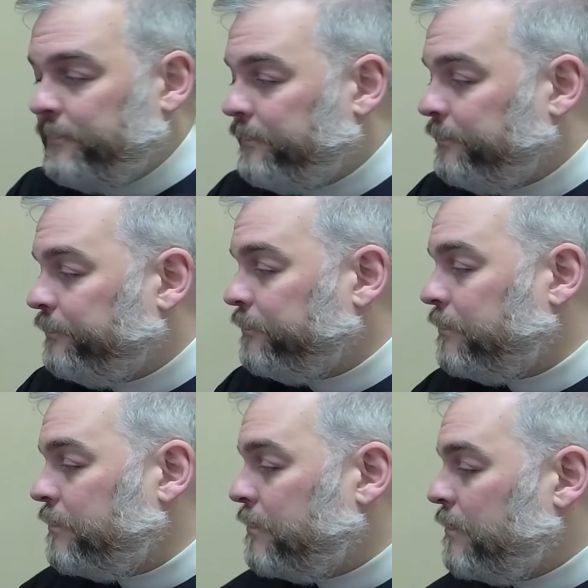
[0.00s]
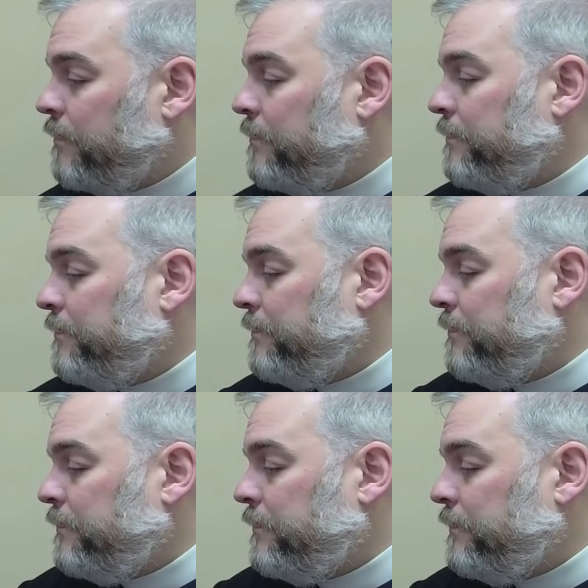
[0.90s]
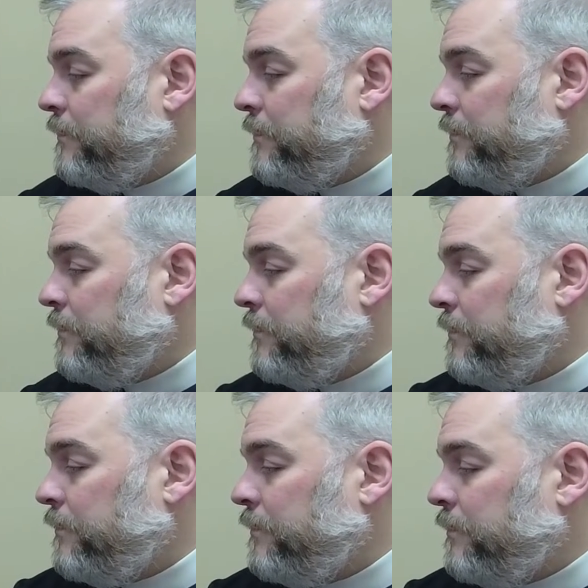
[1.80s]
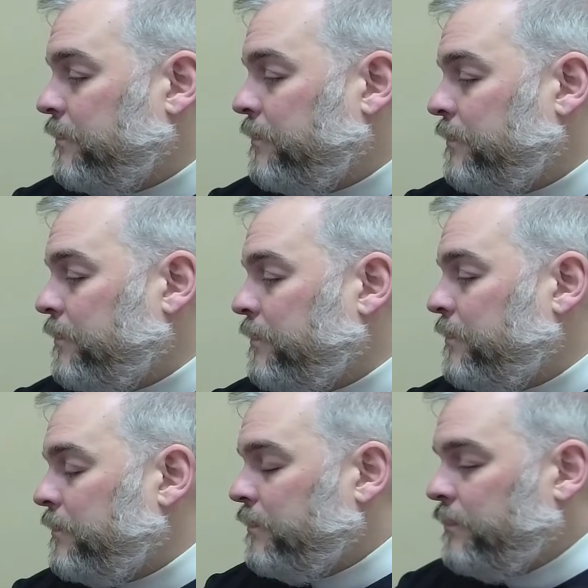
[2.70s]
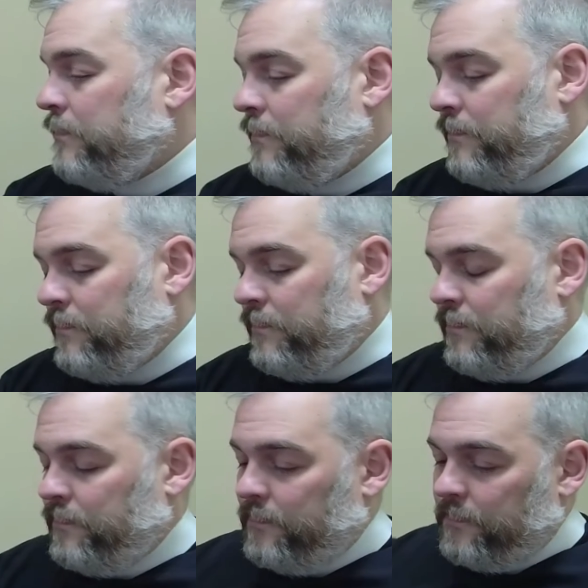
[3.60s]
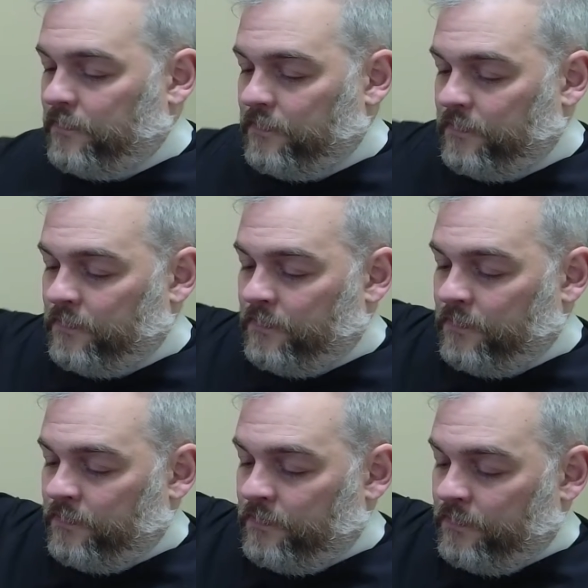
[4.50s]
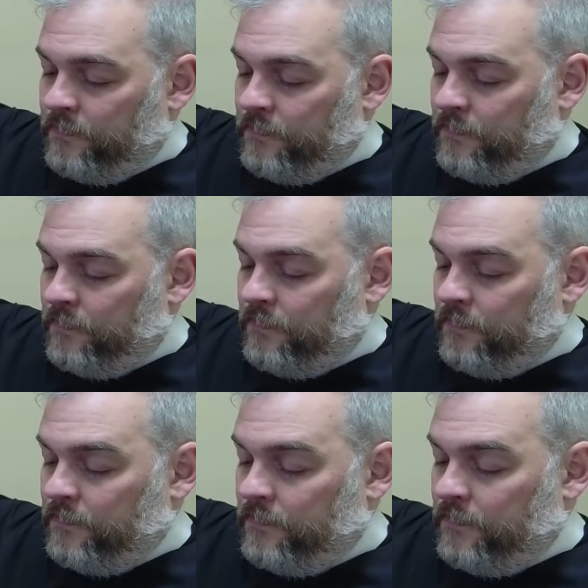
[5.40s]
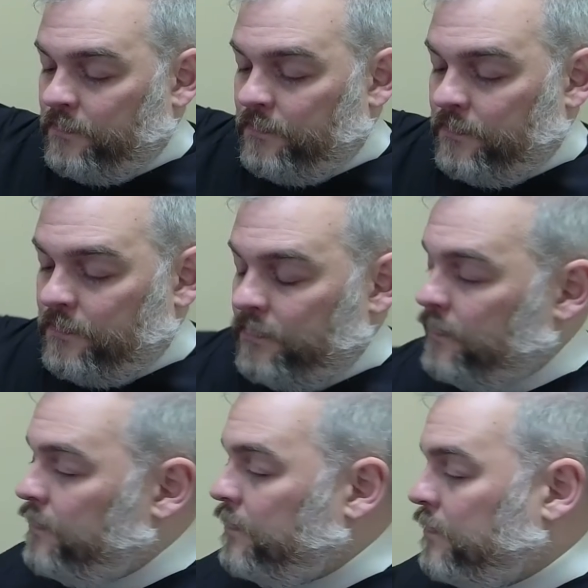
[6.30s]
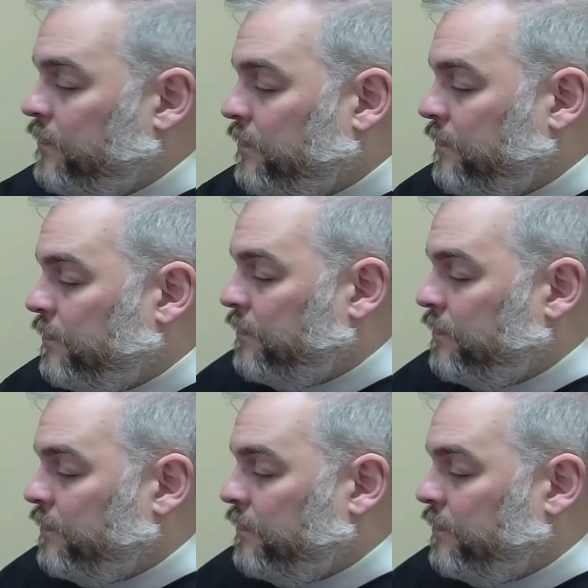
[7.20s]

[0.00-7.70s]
[no speech]